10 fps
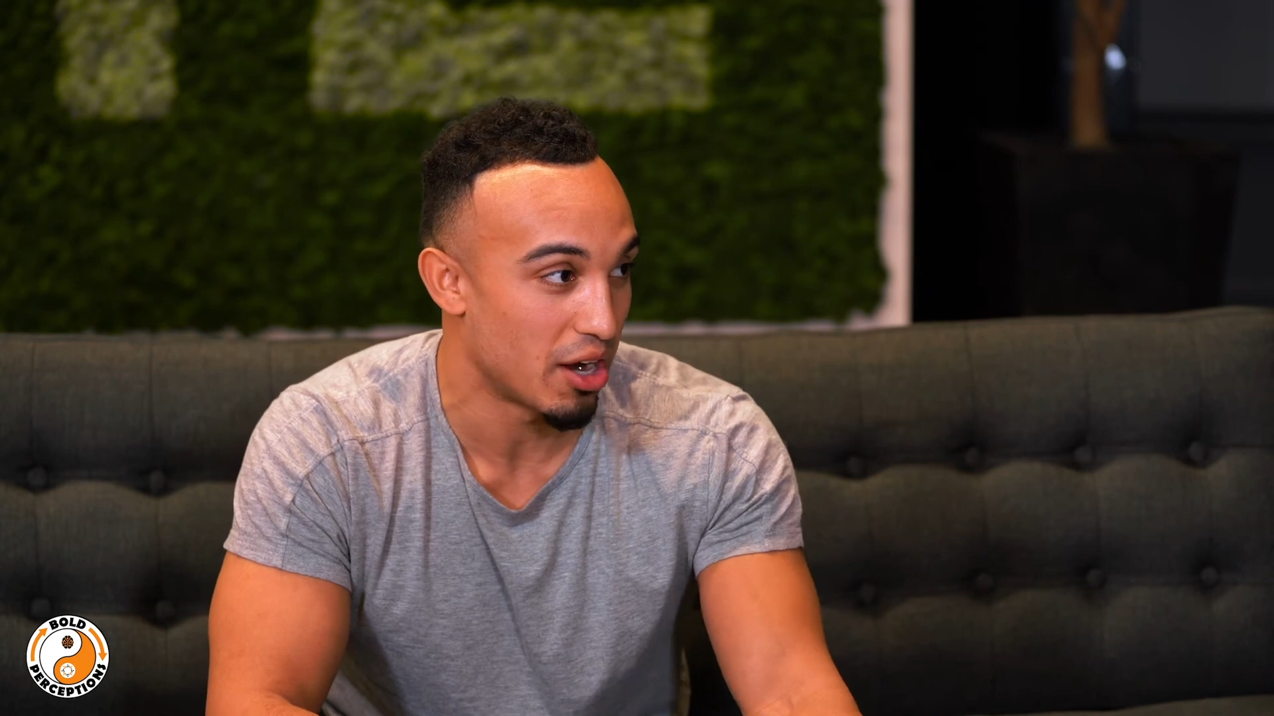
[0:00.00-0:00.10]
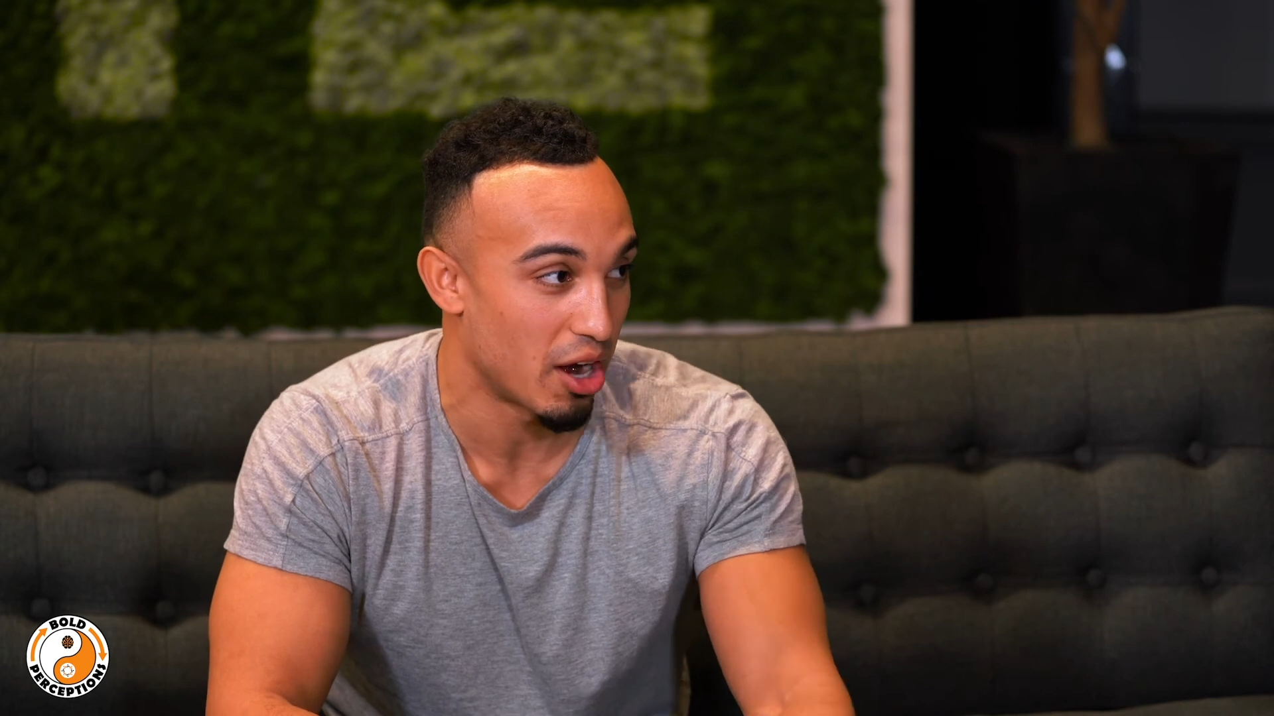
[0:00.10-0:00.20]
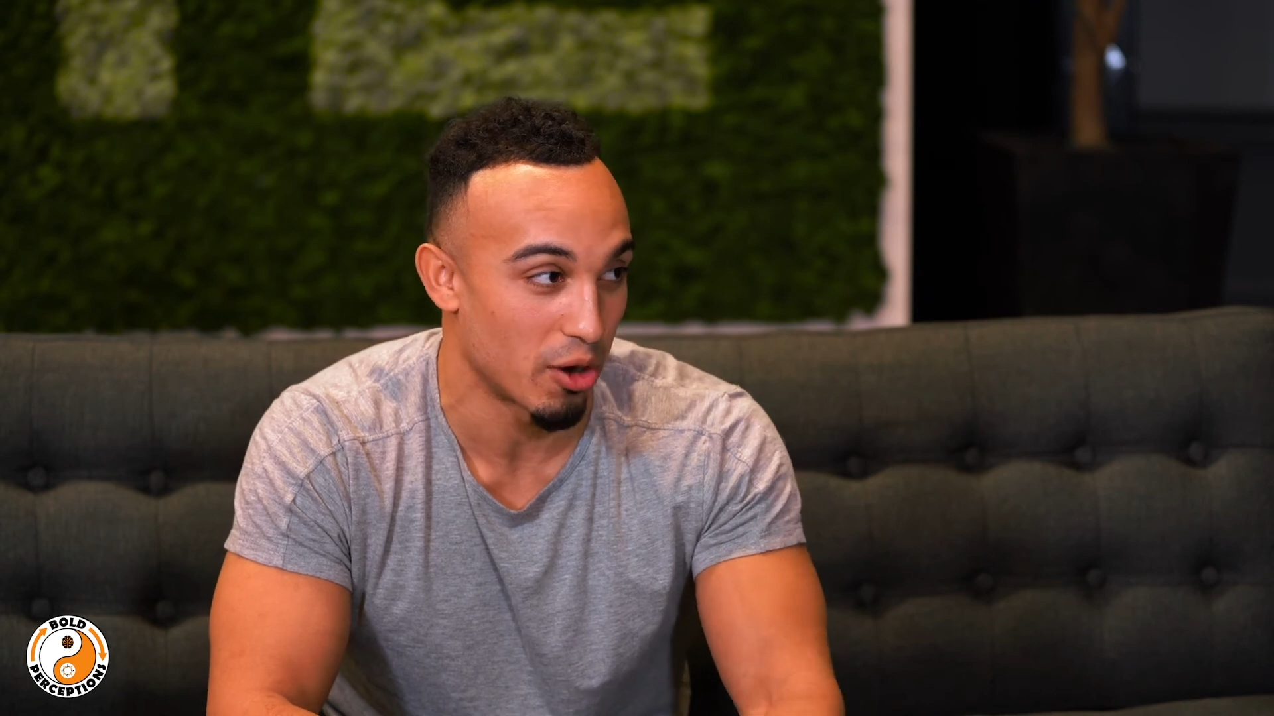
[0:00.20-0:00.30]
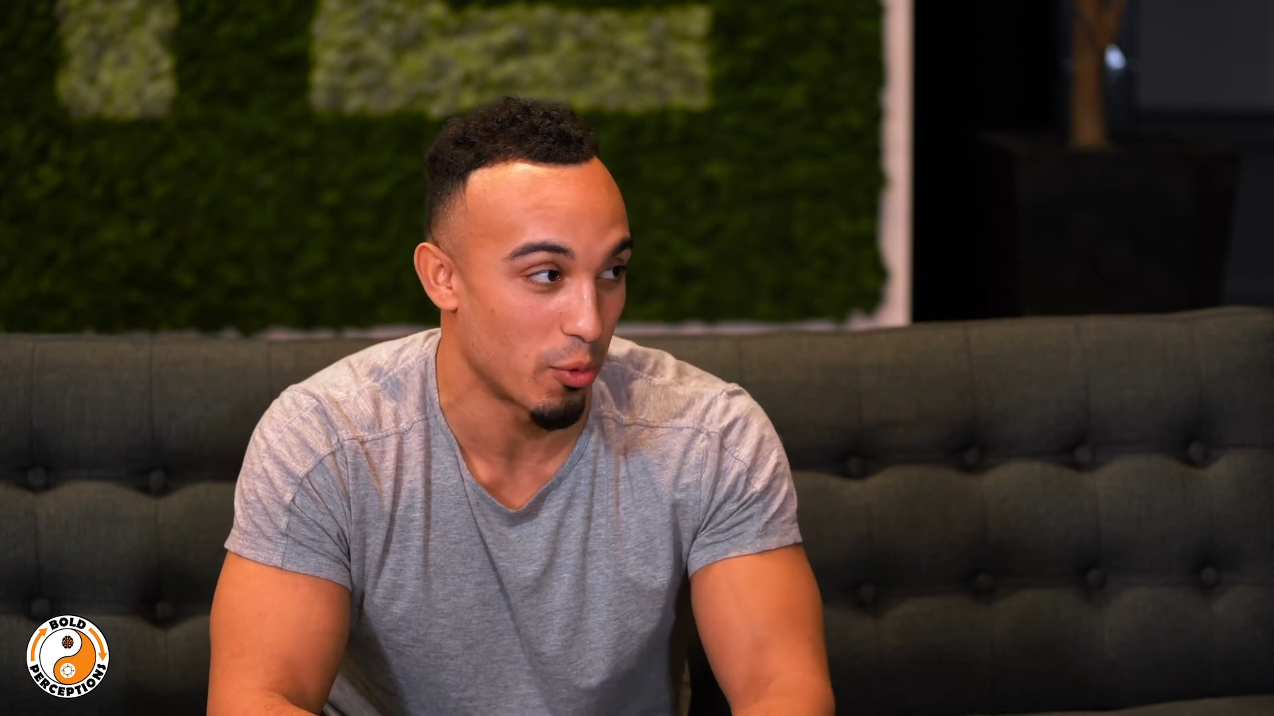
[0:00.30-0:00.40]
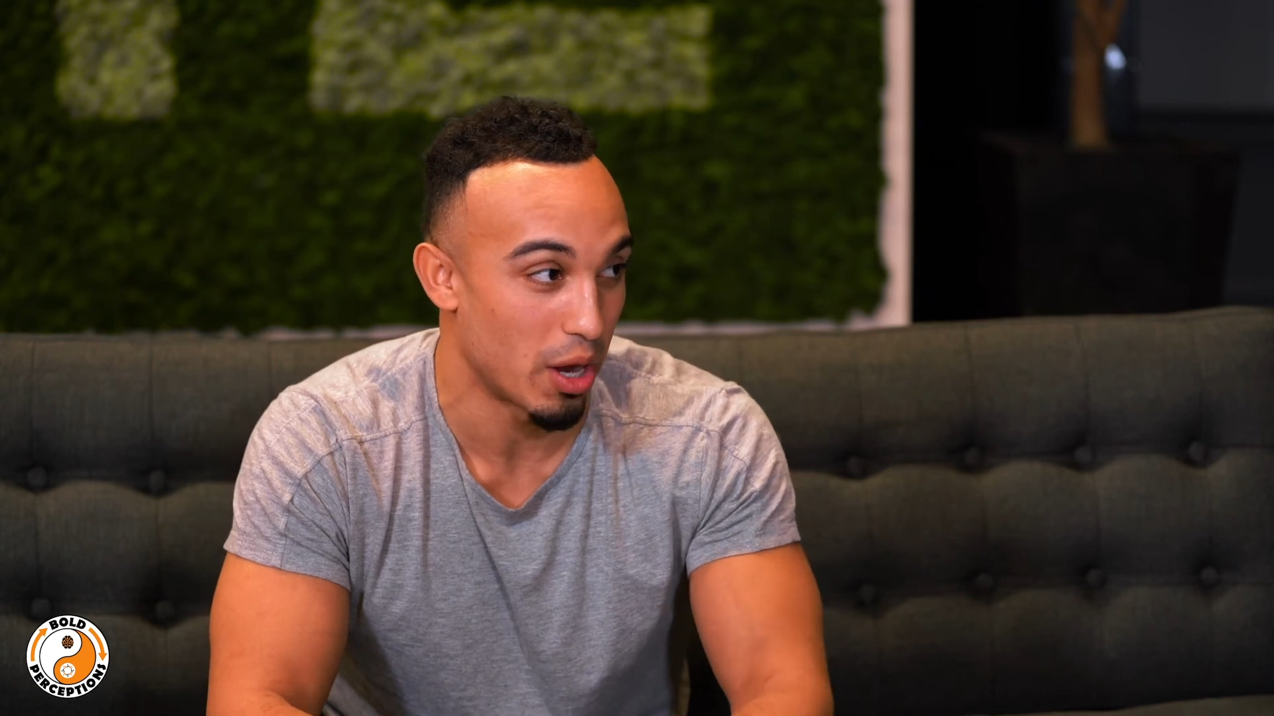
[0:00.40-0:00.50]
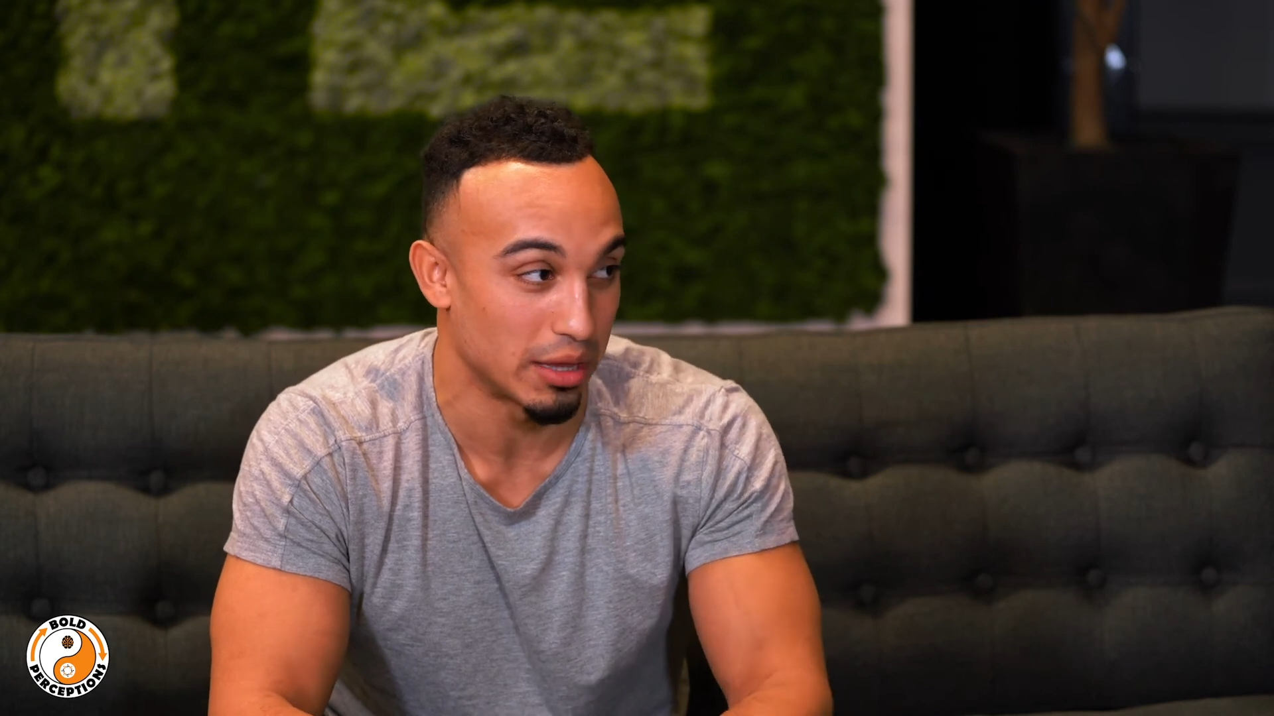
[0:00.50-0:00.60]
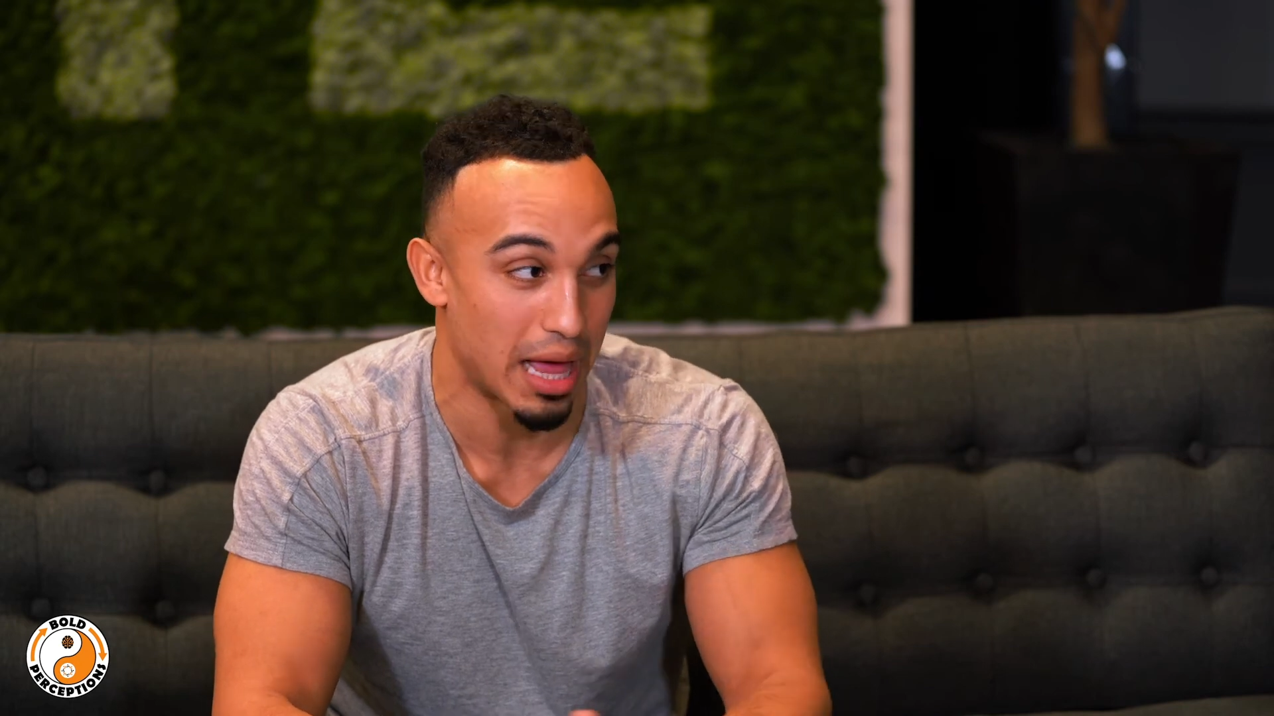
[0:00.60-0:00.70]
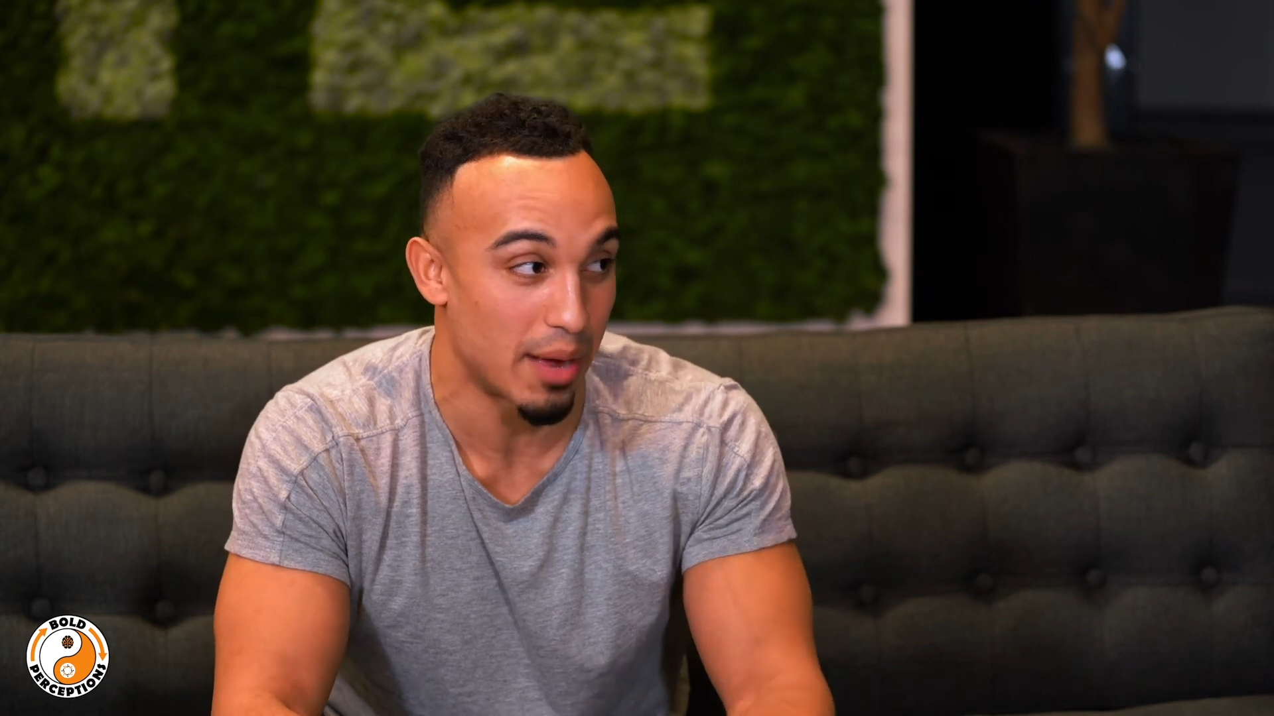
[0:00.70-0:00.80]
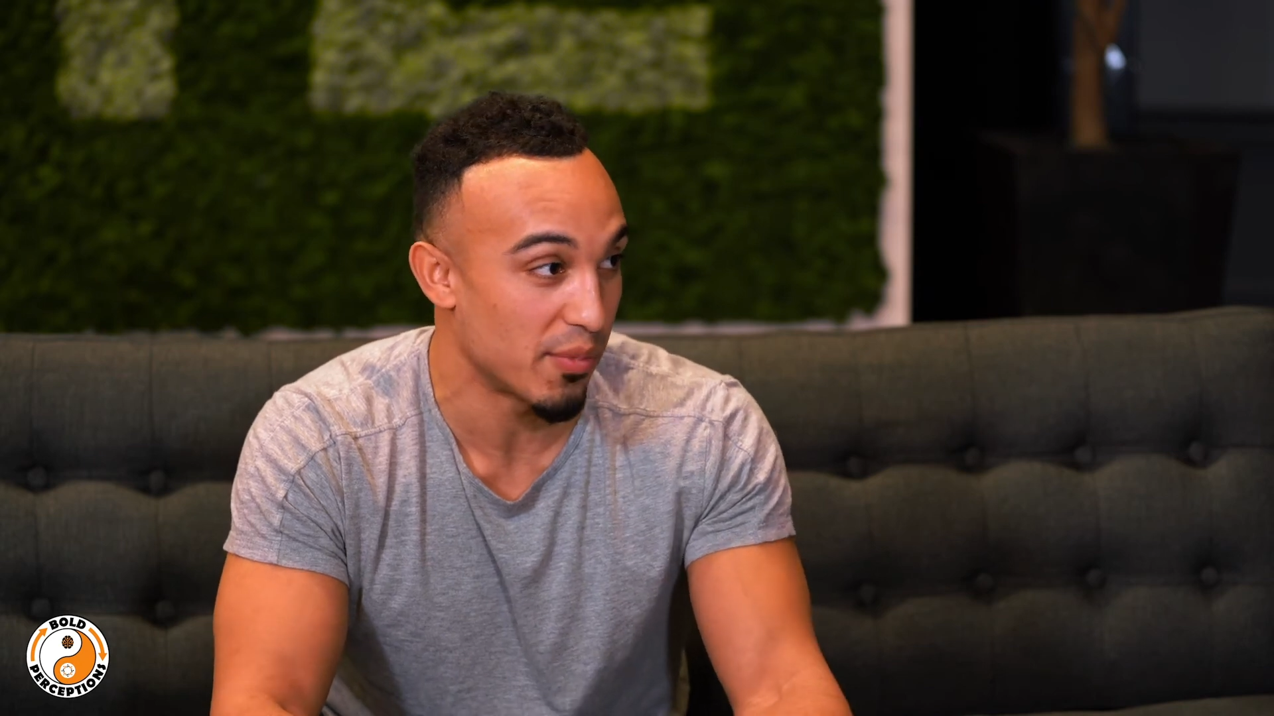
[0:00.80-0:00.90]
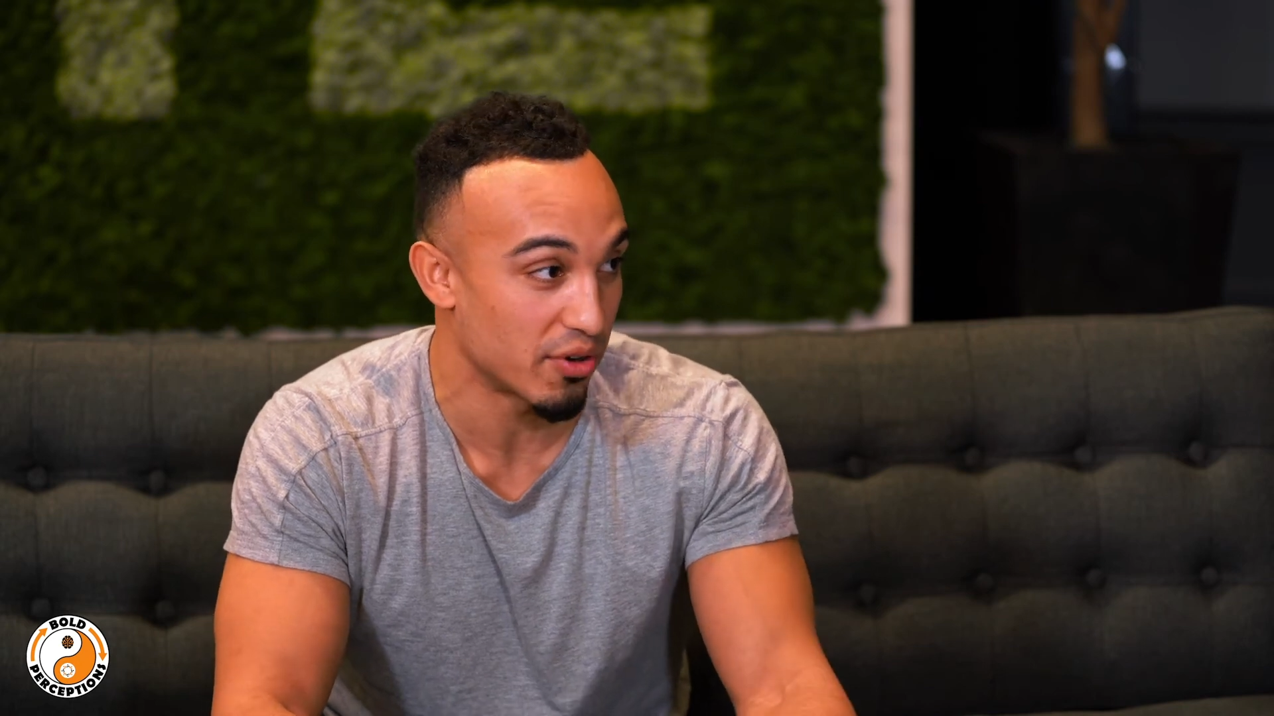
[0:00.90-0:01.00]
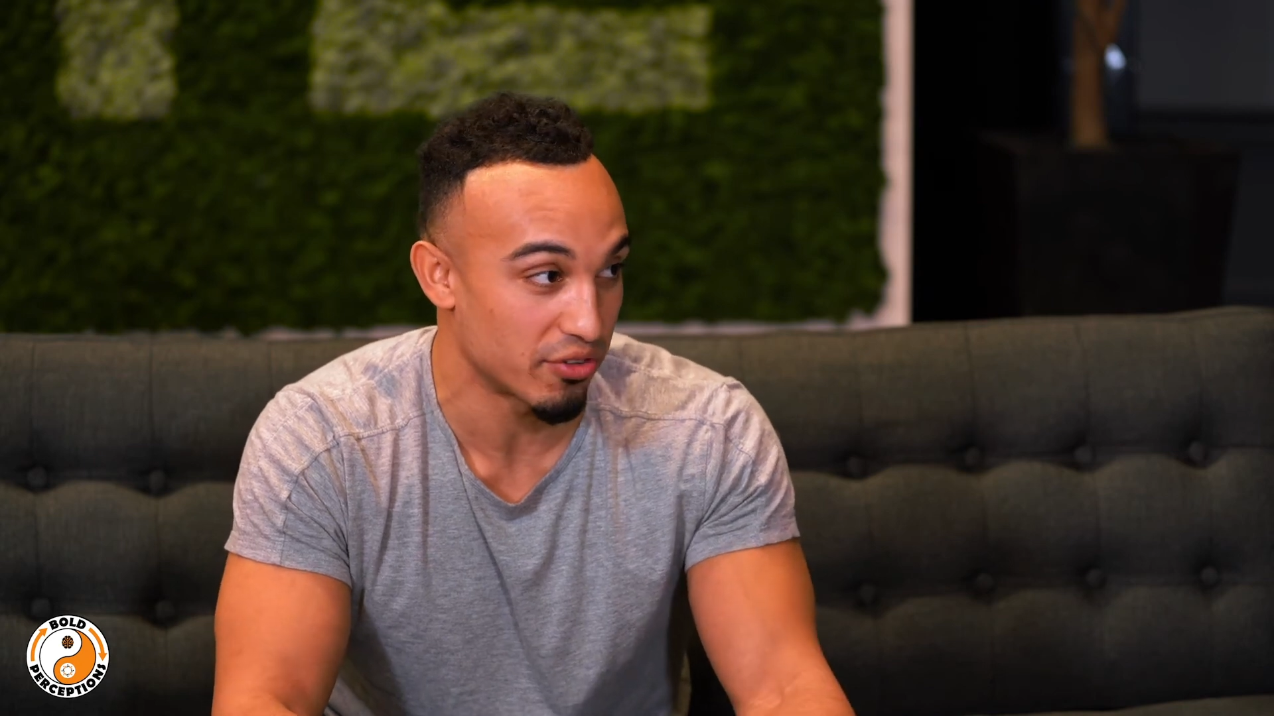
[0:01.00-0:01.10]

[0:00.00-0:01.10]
are a lot more